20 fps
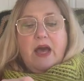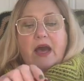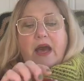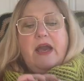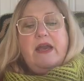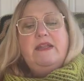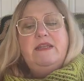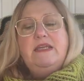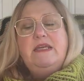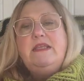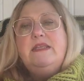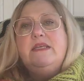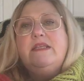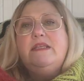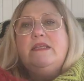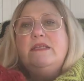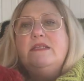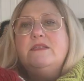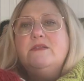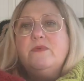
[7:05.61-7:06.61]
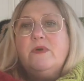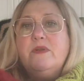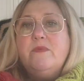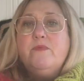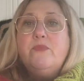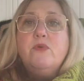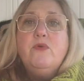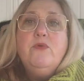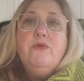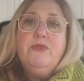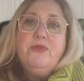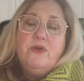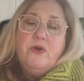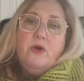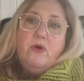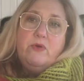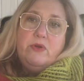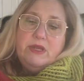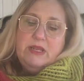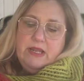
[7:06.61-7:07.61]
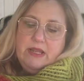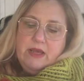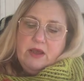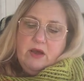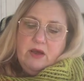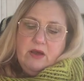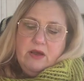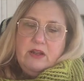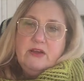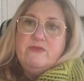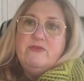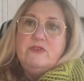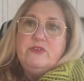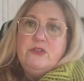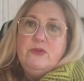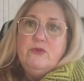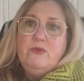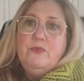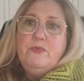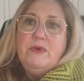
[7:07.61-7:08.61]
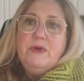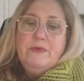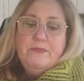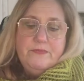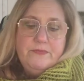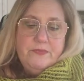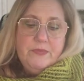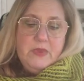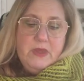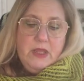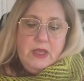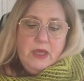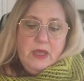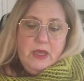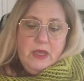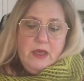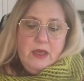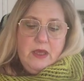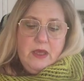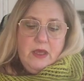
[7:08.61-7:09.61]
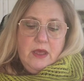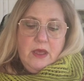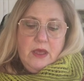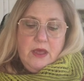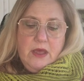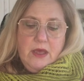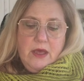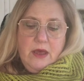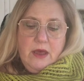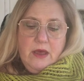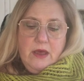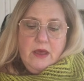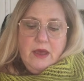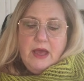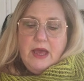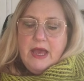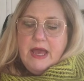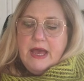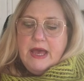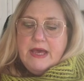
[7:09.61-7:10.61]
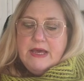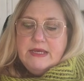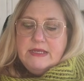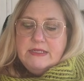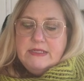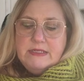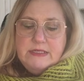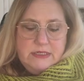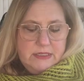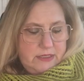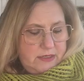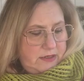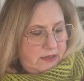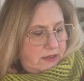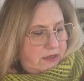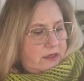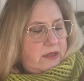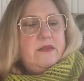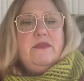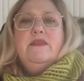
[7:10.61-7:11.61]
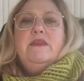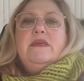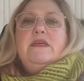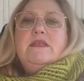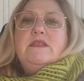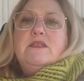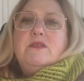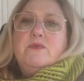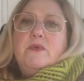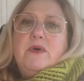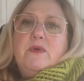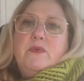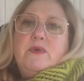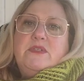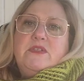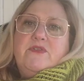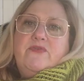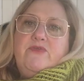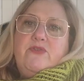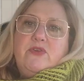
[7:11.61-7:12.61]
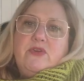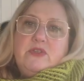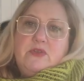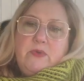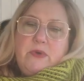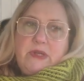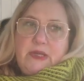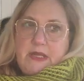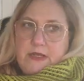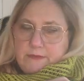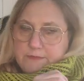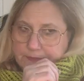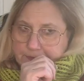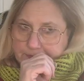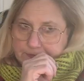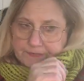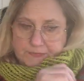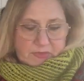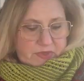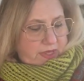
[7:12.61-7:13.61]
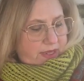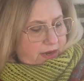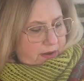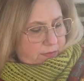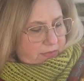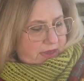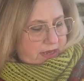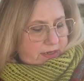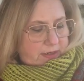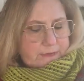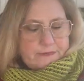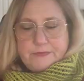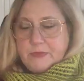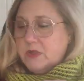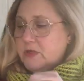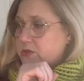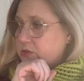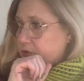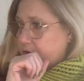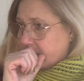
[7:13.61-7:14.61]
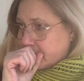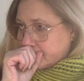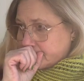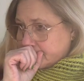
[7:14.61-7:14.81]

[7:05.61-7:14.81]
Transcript: I knitted this one, both are in Alafos Loopy, and this one was the first one that I made, sorry.